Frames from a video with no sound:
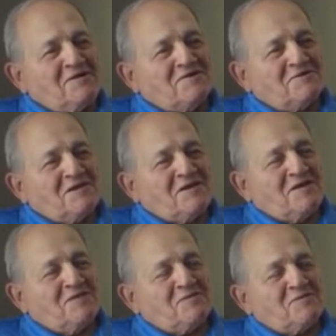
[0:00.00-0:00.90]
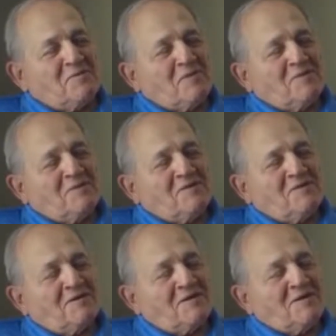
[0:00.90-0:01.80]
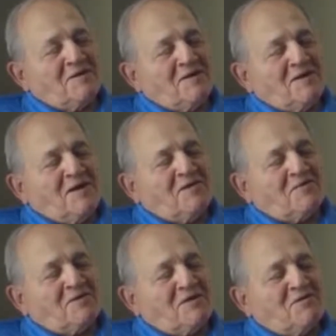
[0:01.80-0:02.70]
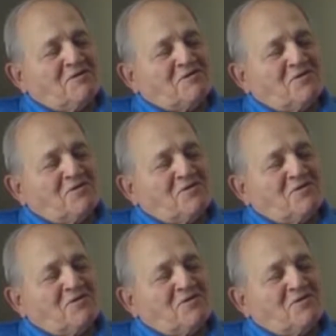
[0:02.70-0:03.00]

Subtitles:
and he was probably 8 or 10